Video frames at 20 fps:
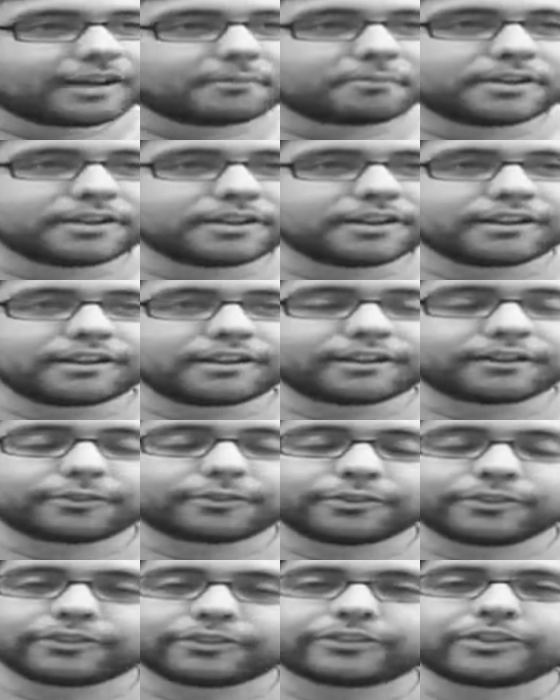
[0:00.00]
I'm here
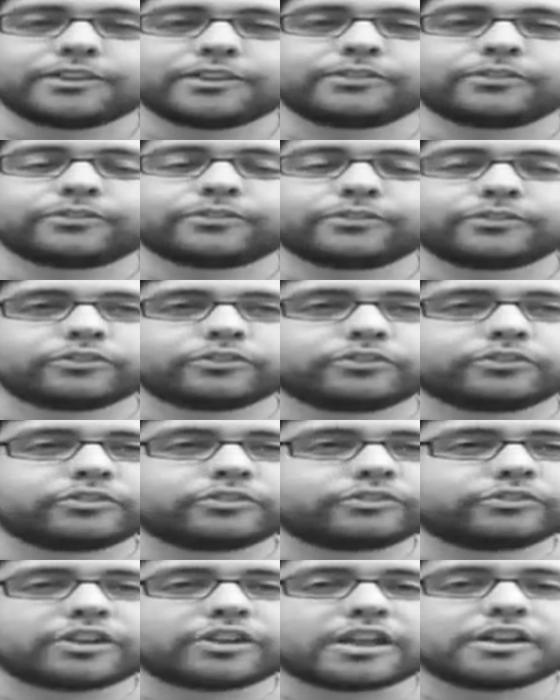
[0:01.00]
since
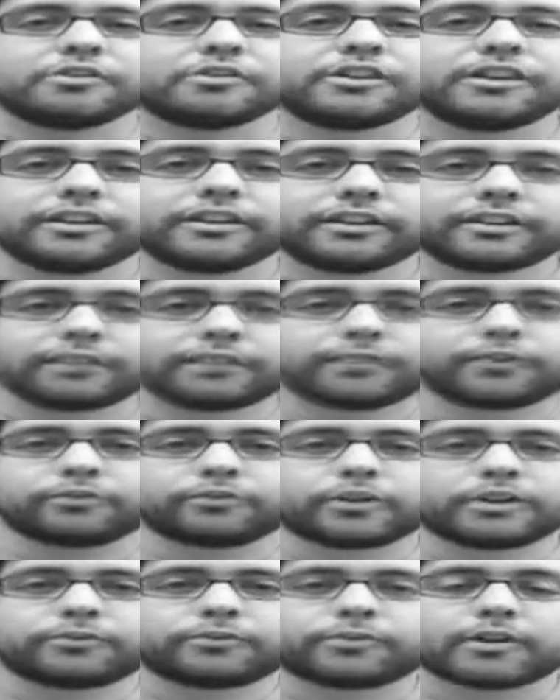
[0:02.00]
January for
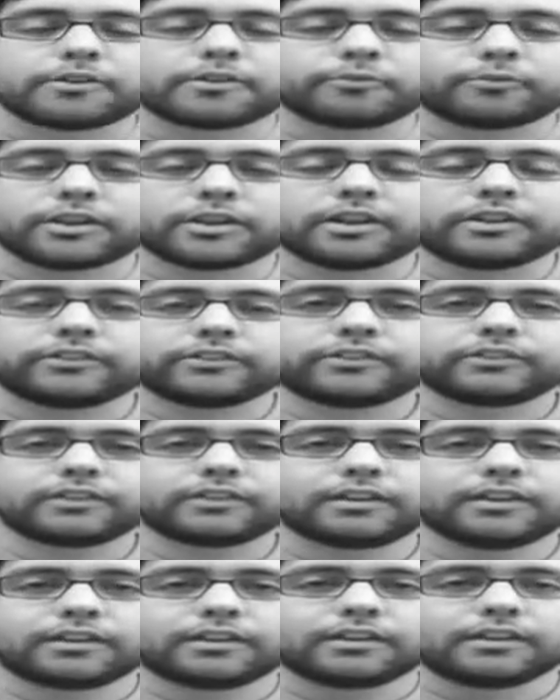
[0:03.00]
25 weeks
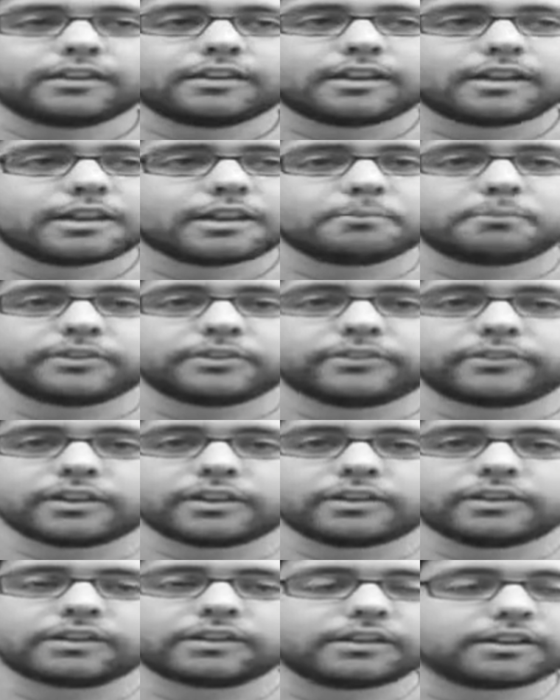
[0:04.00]
and I've been
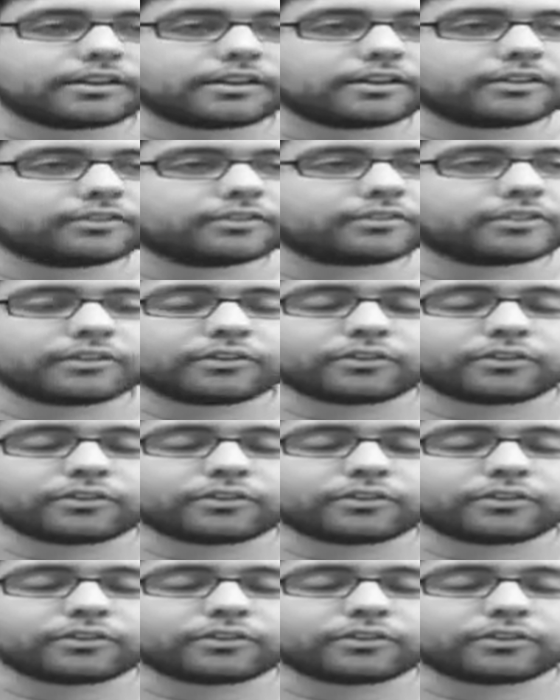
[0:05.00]
studying here.